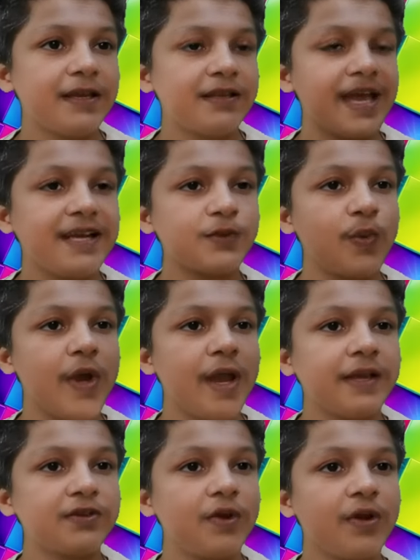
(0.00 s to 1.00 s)
That's why
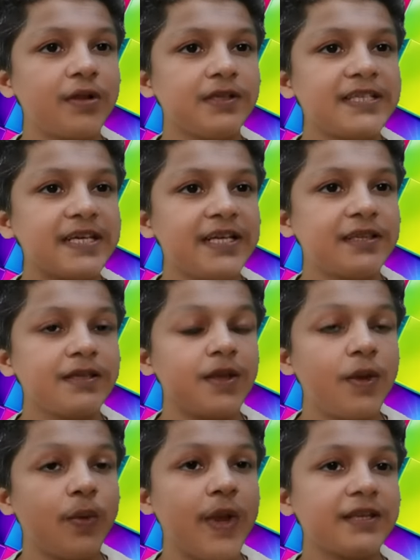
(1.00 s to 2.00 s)
it called the Death
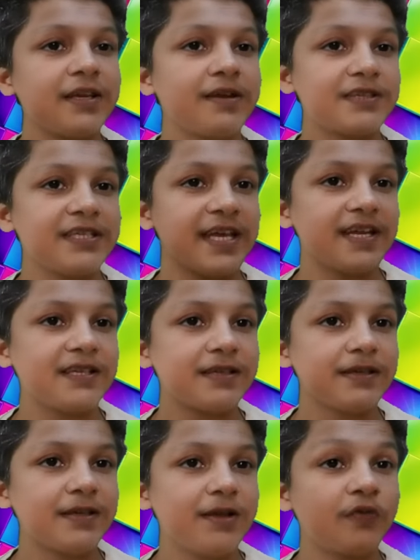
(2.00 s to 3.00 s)
Valley of the Death
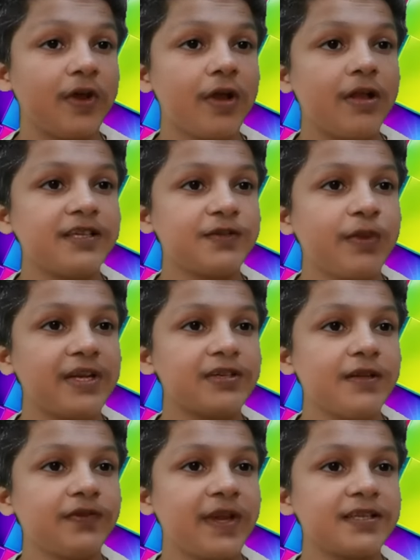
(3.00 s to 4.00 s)
of all the
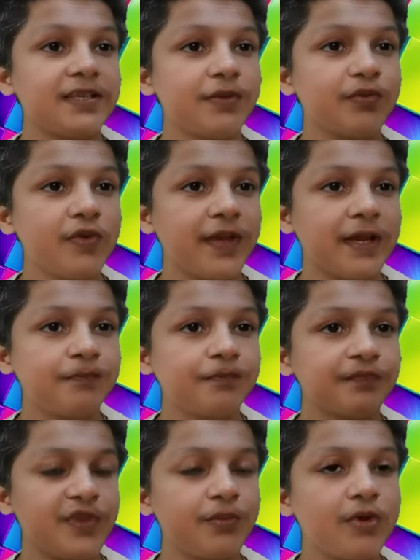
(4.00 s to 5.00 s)
special effects in the movie.
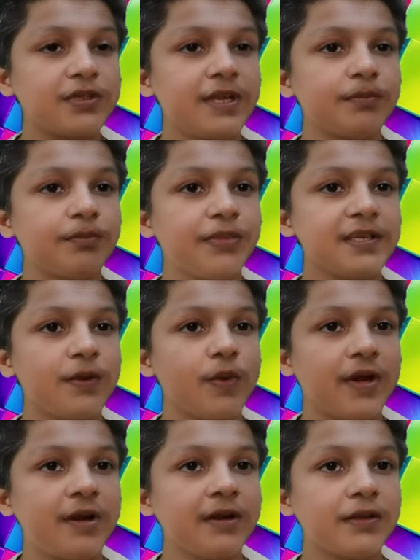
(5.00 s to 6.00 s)
The most impressive
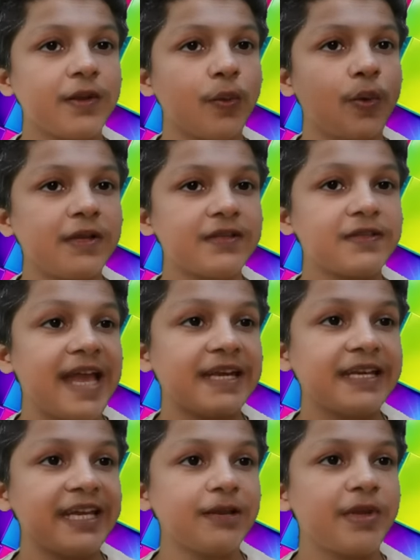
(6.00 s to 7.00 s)
are the ones that
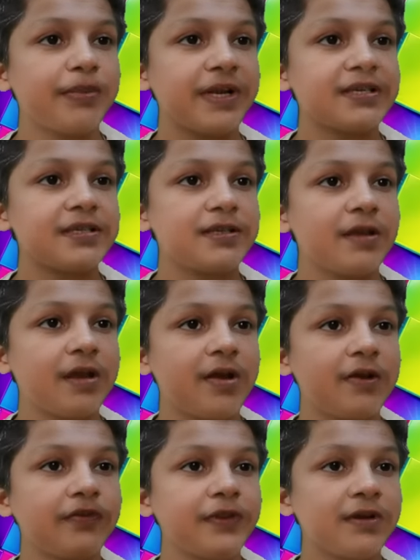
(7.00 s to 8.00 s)
keep the breast
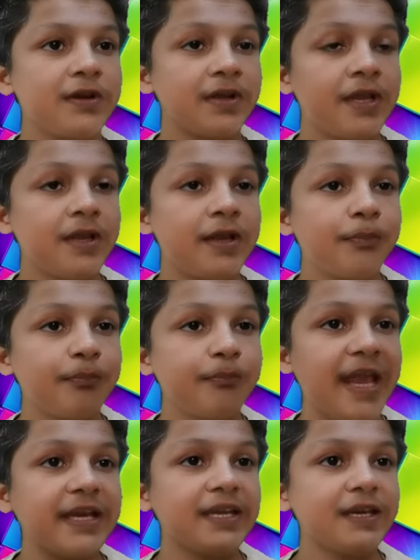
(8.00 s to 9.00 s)
of the
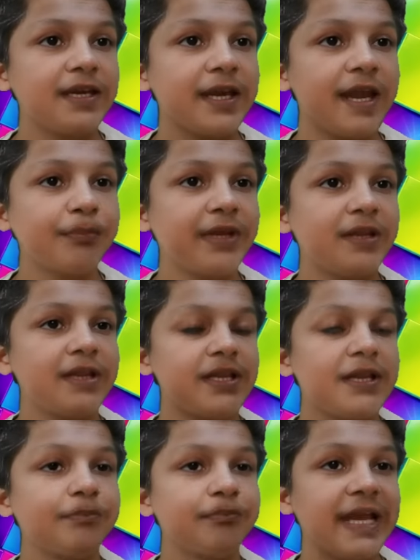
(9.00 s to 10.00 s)
many Nabil
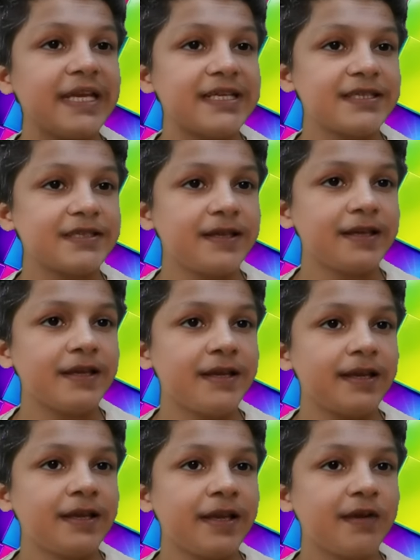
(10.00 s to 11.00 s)
maidens
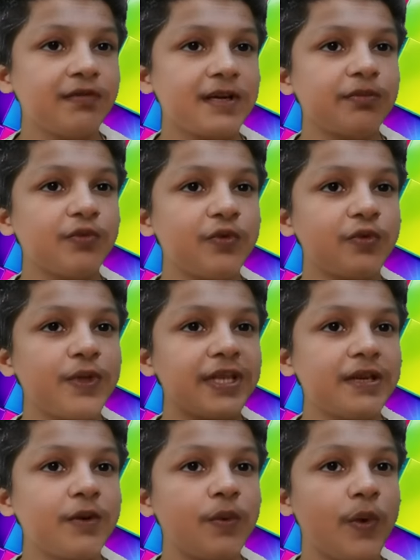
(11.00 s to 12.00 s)
covered to
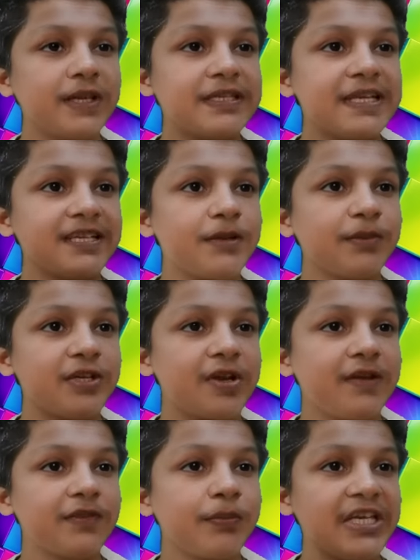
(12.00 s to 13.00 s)
within one centimeter
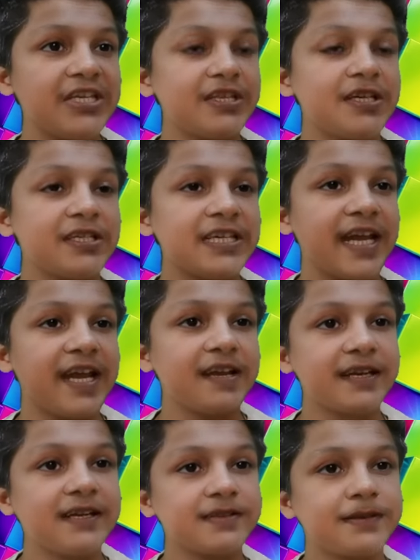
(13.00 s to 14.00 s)
of the PG-13
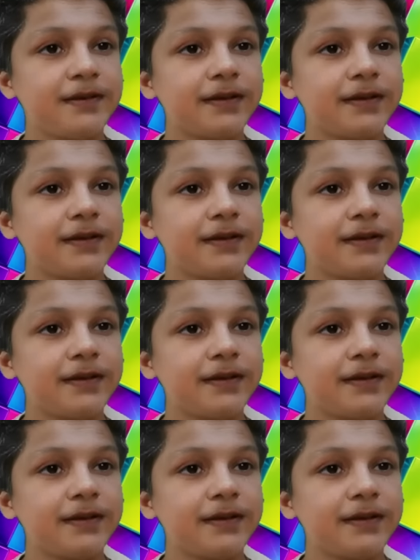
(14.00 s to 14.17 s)
guidelines.